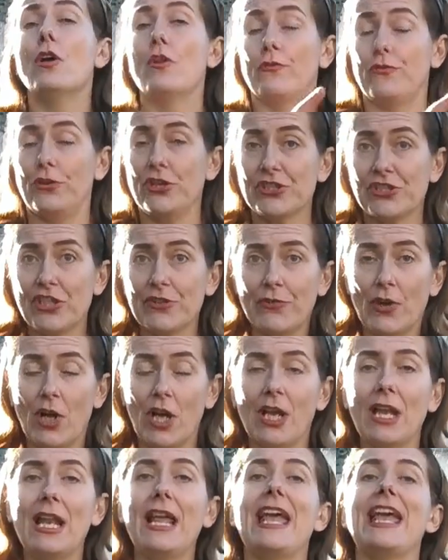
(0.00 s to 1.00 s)
First of
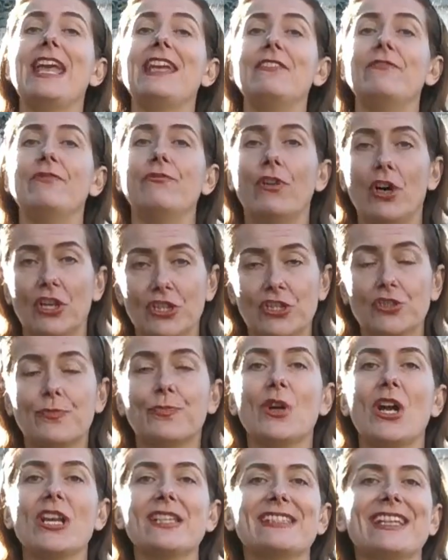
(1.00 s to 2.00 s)
all, a watch
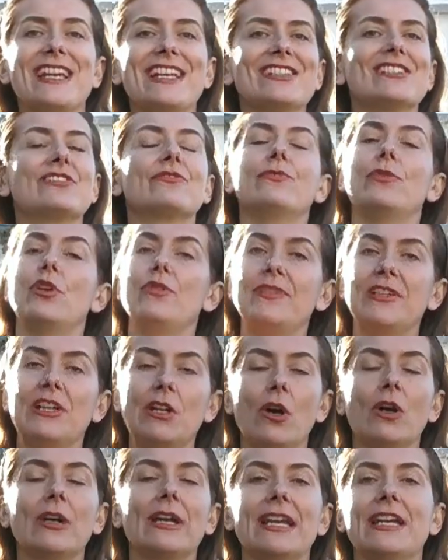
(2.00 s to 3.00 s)
process where we
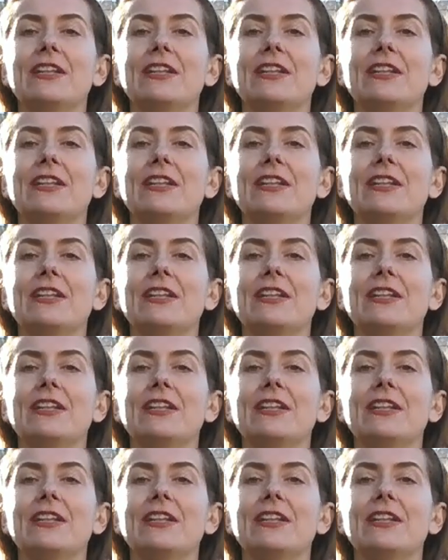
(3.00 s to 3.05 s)
look